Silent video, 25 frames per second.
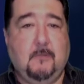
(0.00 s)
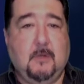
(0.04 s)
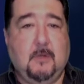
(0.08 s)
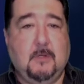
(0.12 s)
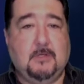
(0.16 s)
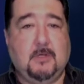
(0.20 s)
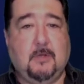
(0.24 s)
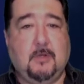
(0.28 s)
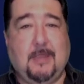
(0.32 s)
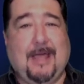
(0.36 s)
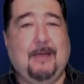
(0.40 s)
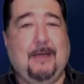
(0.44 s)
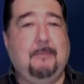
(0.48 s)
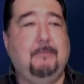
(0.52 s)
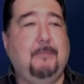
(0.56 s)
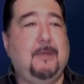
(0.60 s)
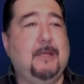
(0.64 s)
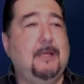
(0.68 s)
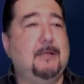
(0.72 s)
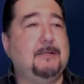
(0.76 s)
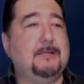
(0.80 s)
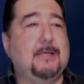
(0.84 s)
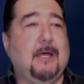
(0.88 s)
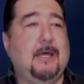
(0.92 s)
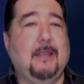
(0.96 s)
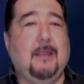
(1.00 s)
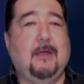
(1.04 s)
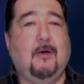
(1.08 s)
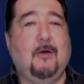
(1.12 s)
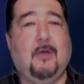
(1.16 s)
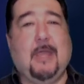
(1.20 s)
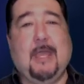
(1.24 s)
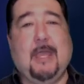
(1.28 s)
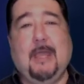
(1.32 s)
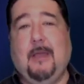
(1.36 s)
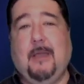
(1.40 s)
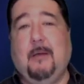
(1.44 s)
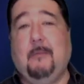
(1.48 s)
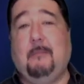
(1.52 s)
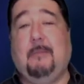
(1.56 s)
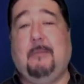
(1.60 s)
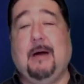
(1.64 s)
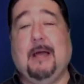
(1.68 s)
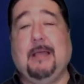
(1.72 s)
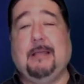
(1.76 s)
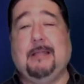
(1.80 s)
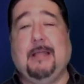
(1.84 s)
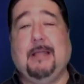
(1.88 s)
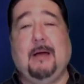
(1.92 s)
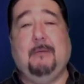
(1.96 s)
So that means that, okay, it
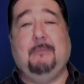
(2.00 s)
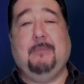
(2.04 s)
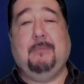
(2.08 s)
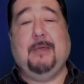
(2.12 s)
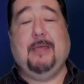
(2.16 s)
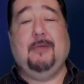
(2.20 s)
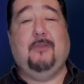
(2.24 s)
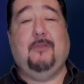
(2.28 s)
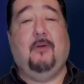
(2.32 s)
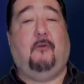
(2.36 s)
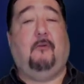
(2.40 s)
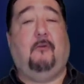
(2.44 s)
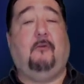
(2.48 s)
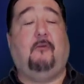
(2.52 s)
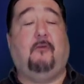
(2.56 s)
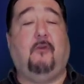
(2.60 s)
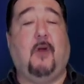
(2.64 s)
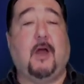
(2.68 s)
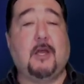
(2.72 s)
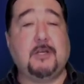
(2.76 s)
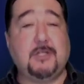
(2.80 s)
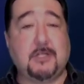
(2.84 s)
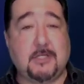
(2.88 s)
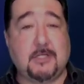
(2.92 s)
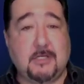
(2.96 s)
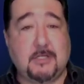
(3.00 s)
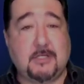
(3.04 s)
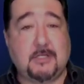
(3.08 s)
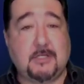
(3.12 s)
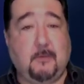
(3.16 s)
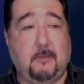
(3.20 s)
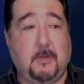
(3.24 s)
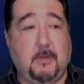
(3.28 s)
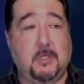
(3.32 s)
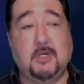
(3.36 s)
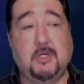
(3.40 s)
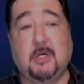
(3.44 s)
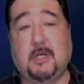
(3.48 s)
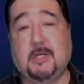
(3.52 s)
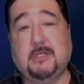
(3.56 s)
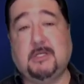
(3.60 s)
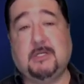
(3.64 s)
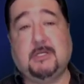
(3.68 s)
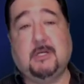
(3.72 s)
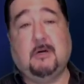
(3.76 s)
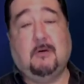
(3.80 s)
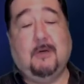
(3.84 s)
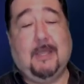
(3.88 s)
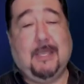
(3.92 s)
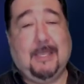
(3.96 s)
might not be the freshest, but you can
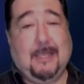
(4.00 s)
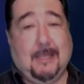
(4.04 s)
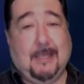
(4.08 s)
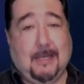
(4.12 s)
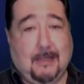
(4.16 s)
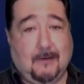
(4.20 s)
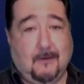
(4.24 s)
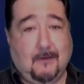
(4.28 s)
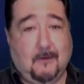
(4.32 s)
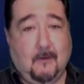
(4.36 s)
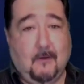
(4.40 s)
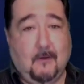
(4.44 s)
still eat it.